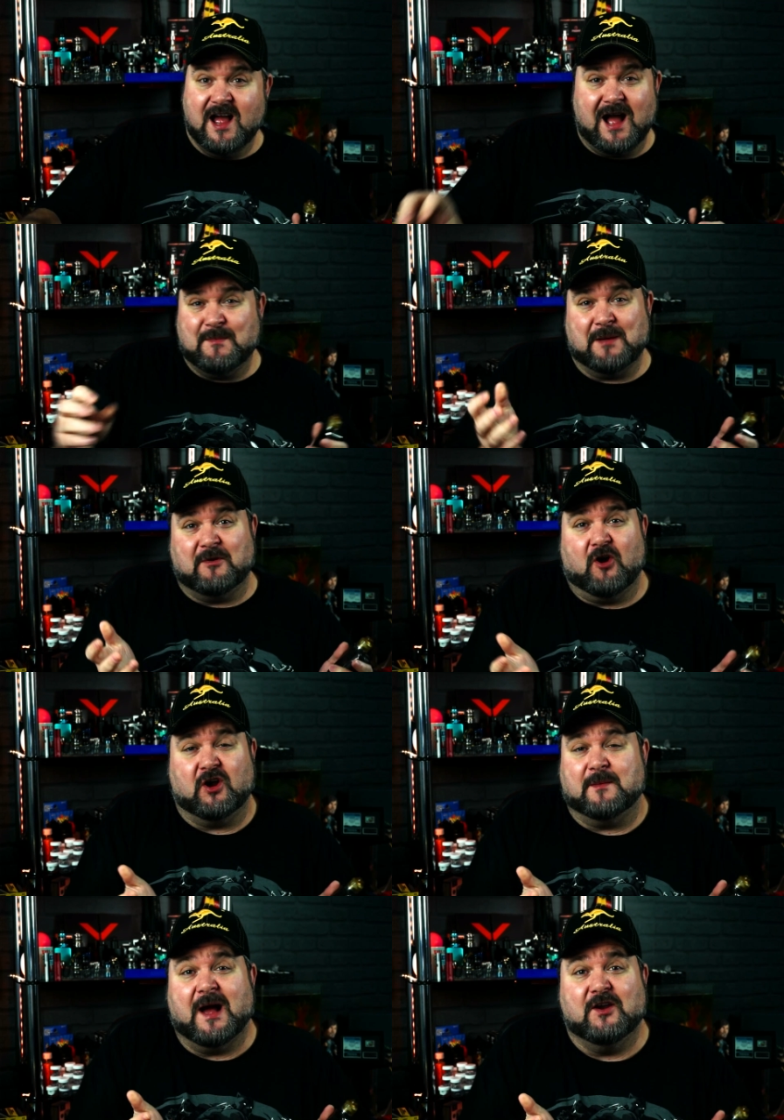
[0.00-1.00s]
I might be wrong.
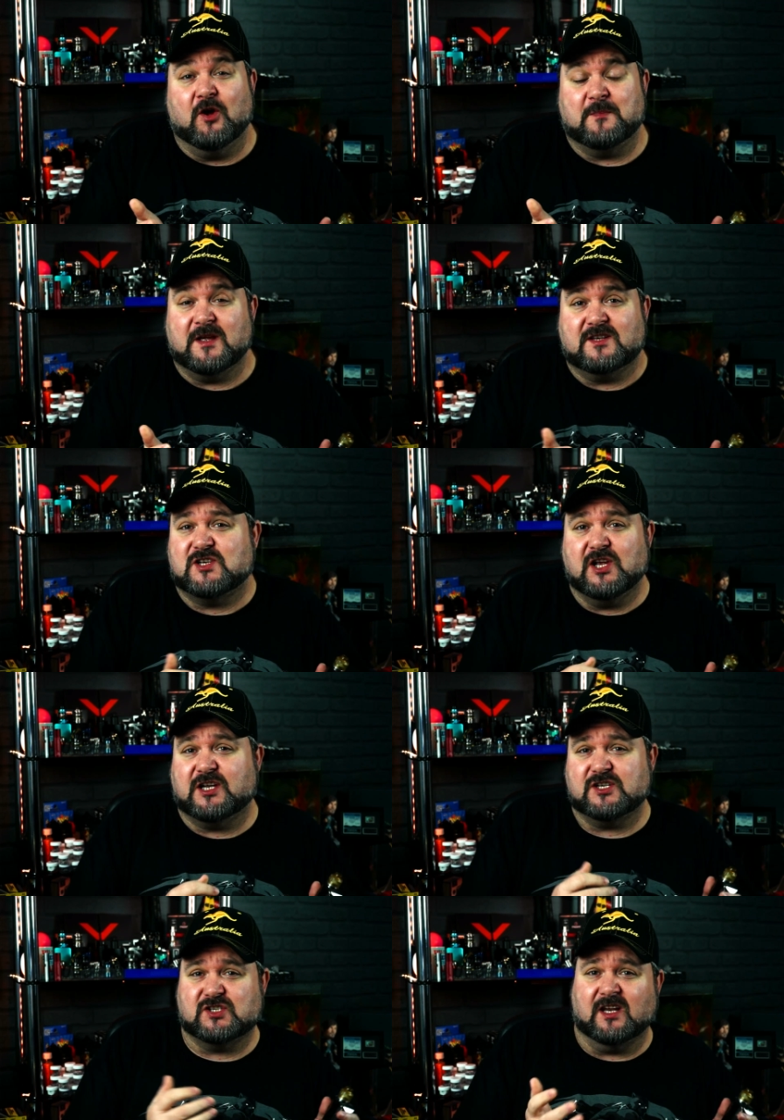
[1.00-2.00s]
It might not be a
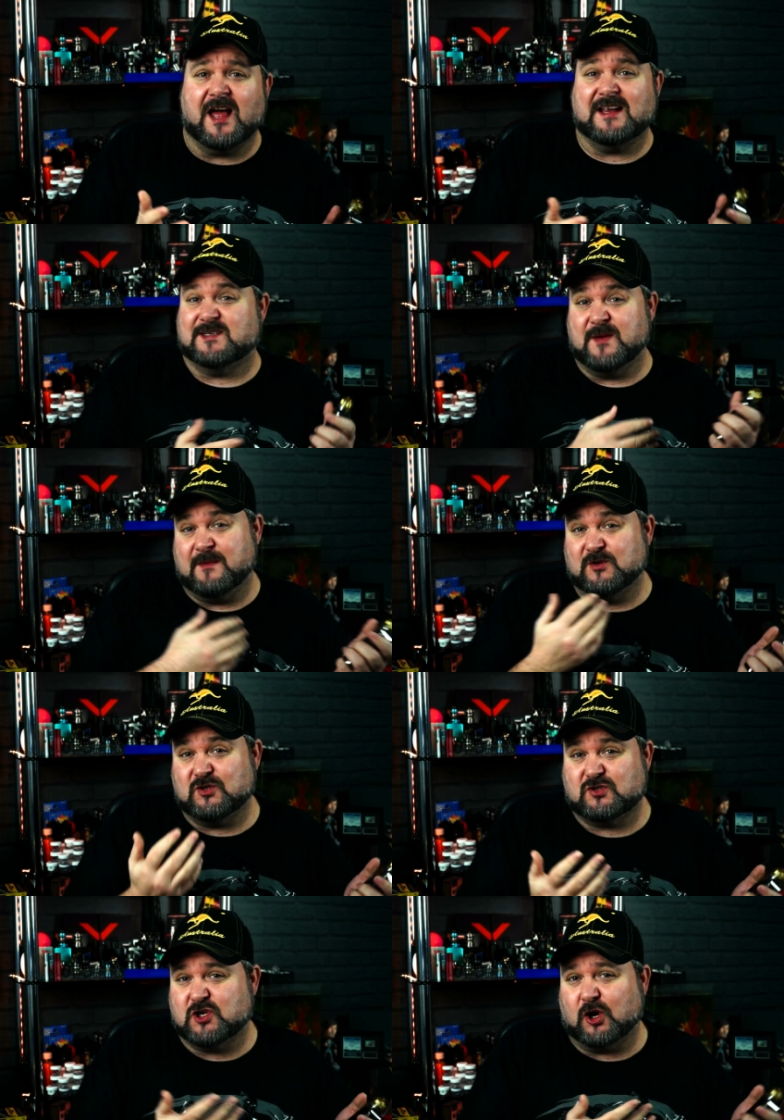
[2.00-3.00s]
Turkish delight. It might be
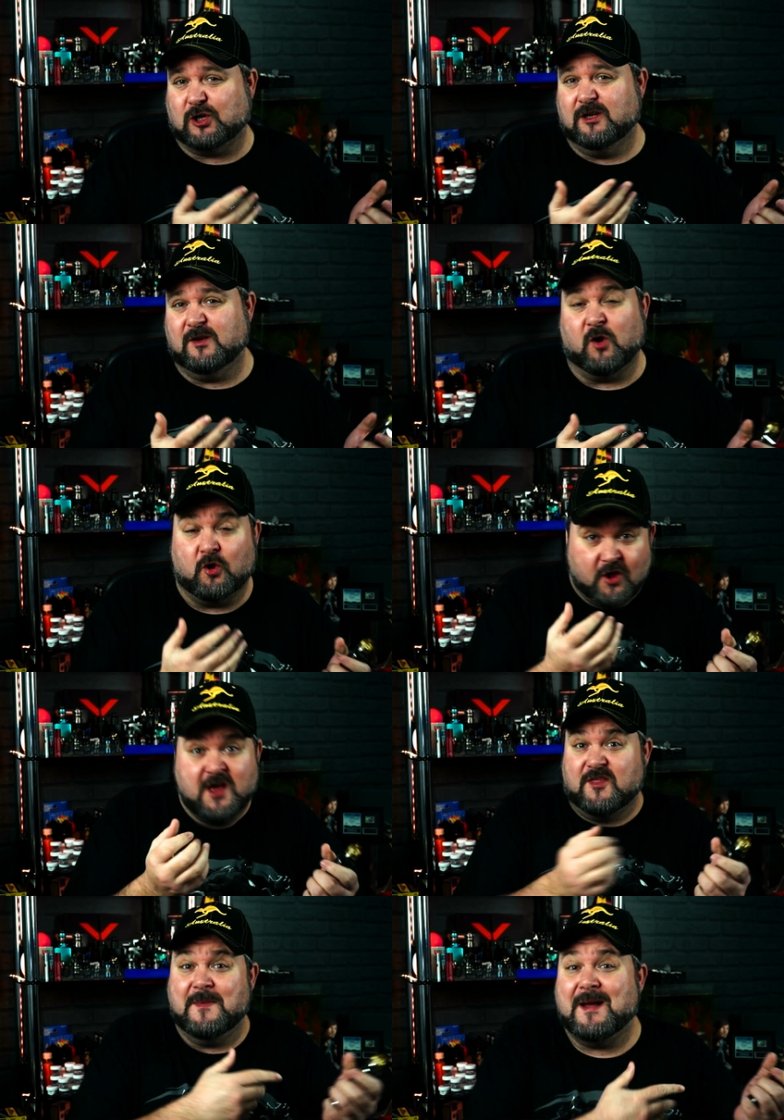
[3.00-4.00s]
just chocolate. Or
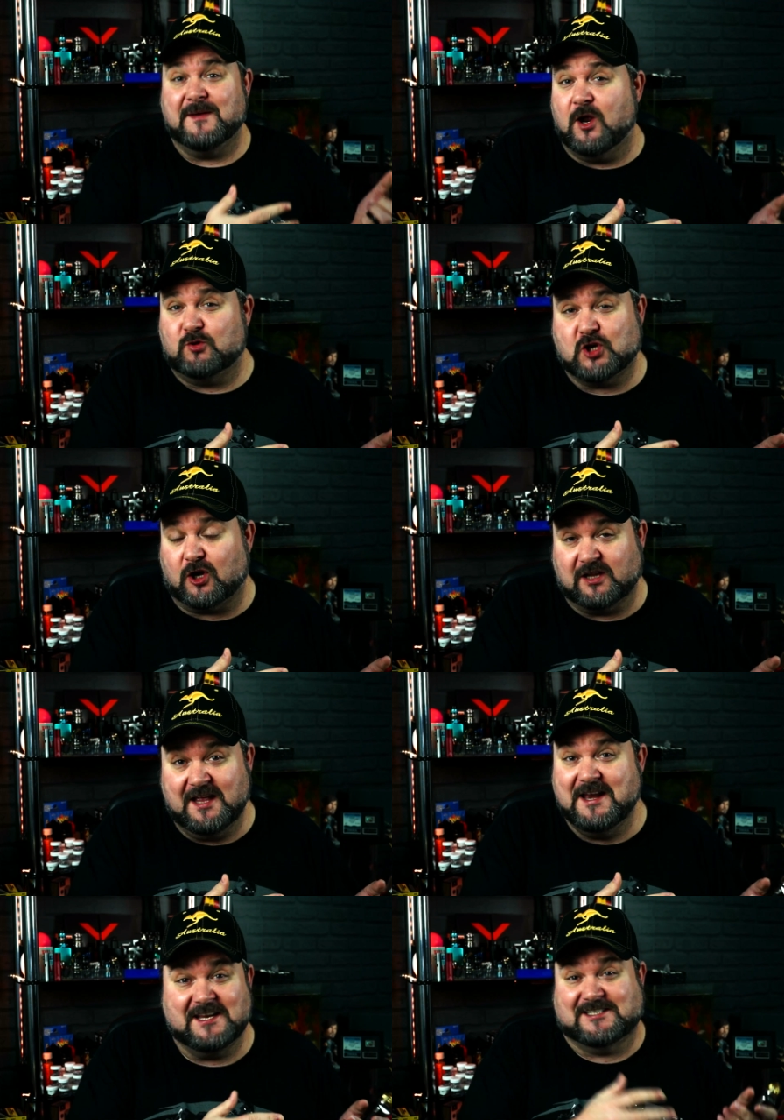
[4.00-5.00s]
there might be no chocolate in it.